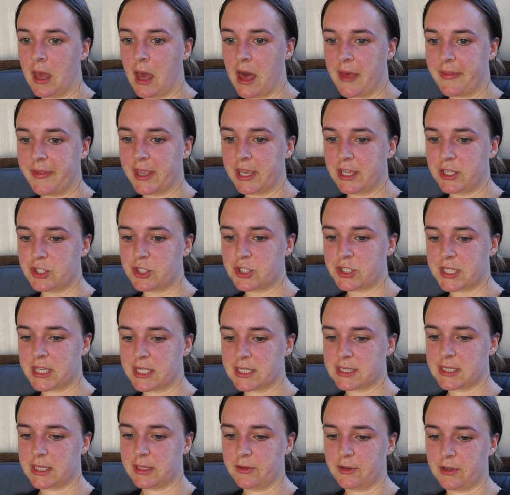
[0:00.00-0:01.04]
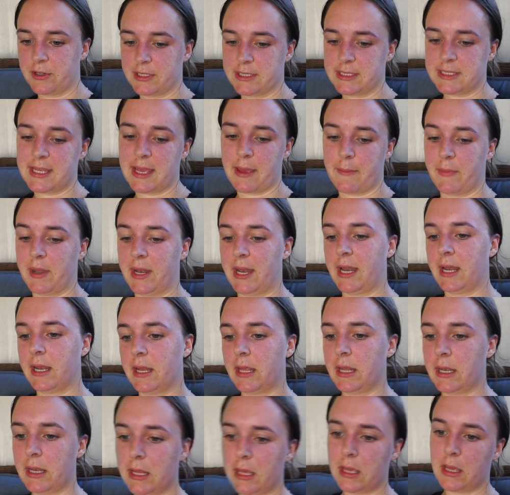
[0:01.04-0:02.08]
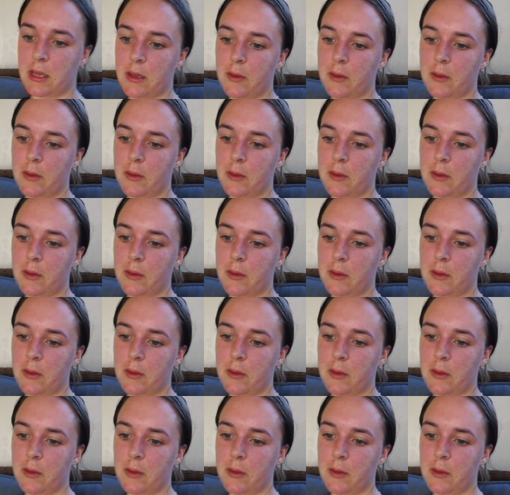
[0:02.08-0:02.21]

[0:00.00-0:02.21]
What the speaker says: think he just gets a little intimidated.